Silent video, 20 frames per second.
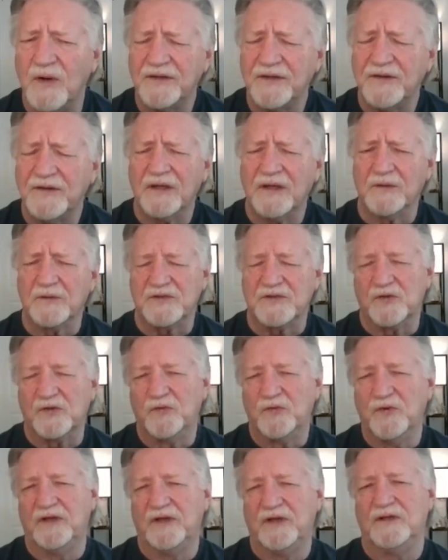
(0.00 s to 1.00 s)
I thought it was a
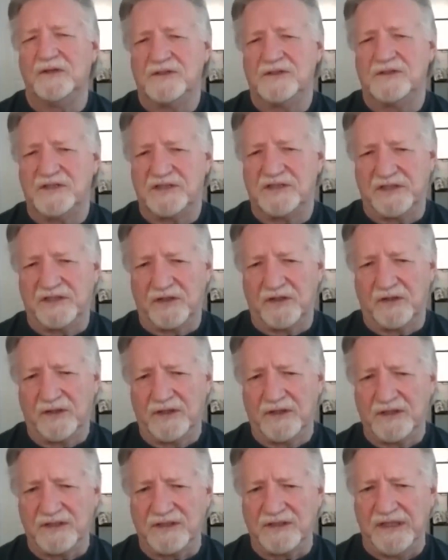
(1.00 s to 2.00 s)
really good series.
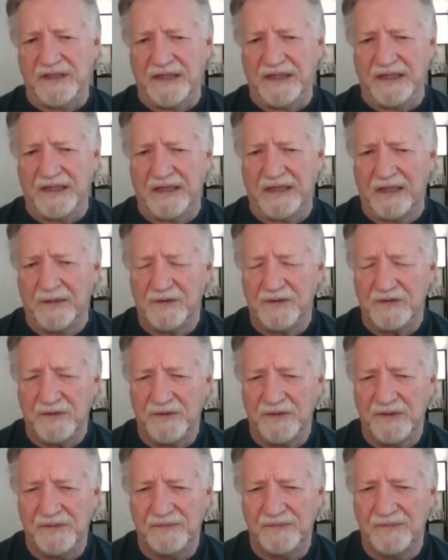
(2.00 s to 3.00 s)
And, and I was really,
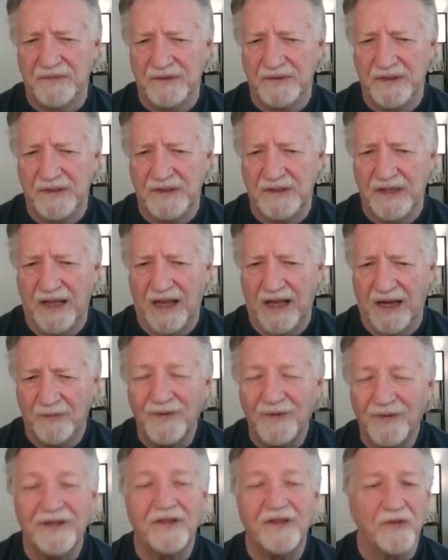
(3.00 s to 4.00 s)
I really thought it would, it
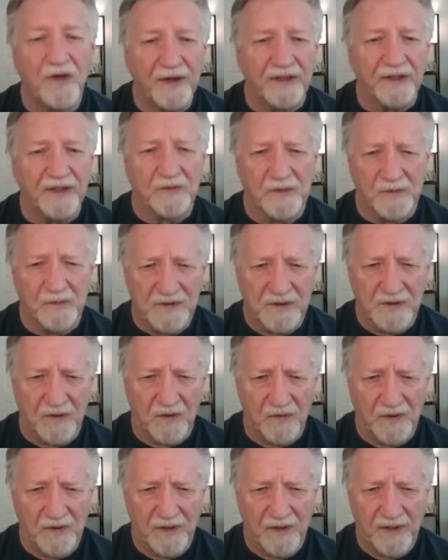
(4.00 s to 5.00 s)
would go
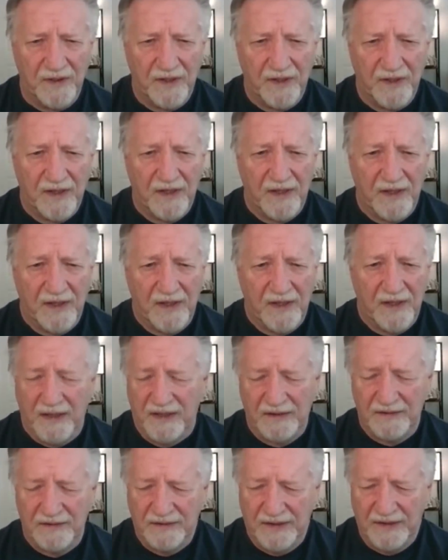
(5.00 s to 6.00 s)
everything
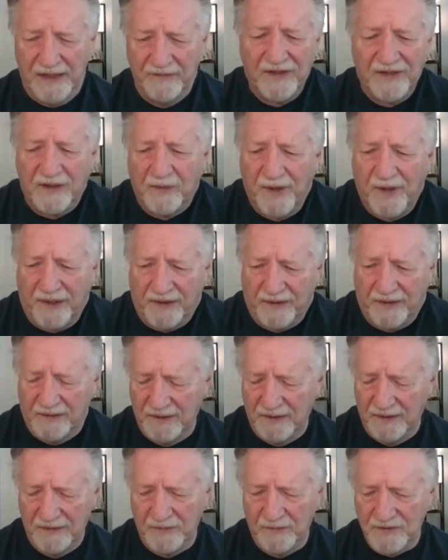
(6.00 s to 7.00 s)
about it was great.
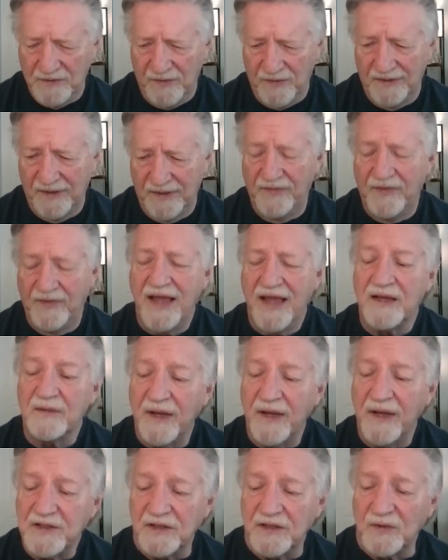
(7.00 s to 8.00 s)
The animation was
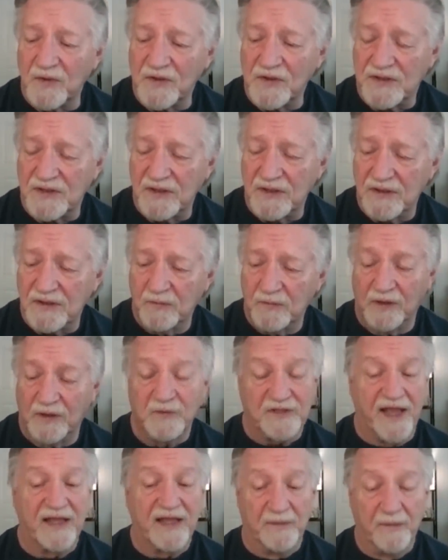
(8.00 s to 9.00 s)
well, it was anime. It
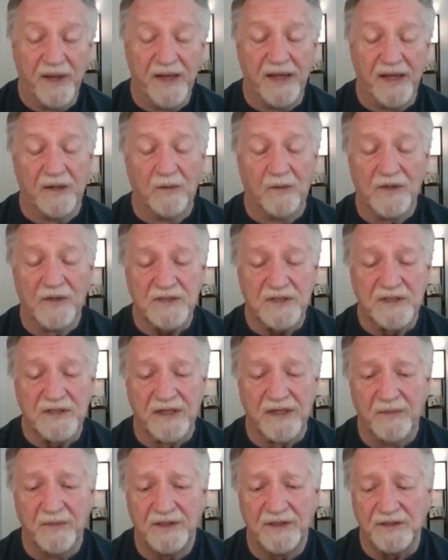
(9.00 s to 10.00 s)
wasn't animation, right?